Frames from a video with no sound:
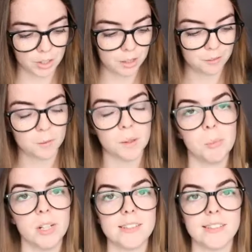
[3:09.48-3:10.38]
rate of
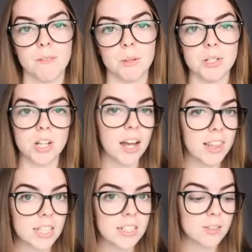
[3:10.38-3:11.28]
4.7, which I
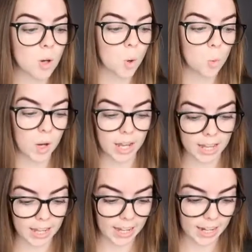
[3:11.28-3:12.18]
think is
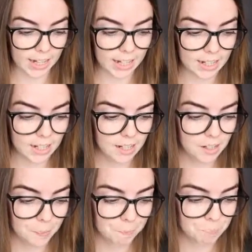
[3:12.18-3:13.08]
okay.
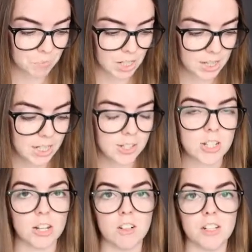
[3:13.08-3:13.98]
I think in
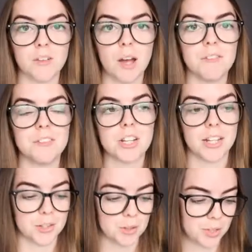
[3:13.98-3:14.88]
general, if you have up to
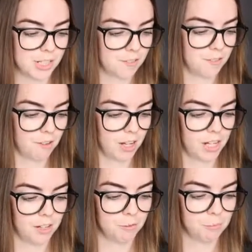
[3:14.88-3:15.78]
like 3 to
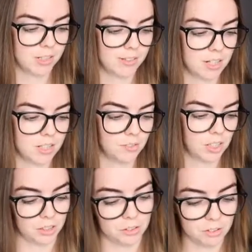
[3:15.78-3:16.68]
5% of a
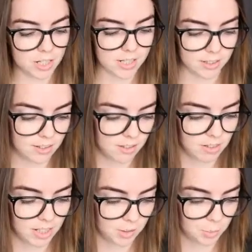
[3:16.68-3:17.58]
click-through rate,
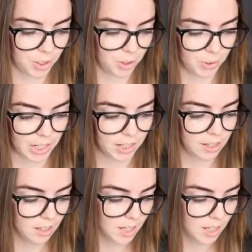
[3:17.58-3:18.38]
it's pretty okay.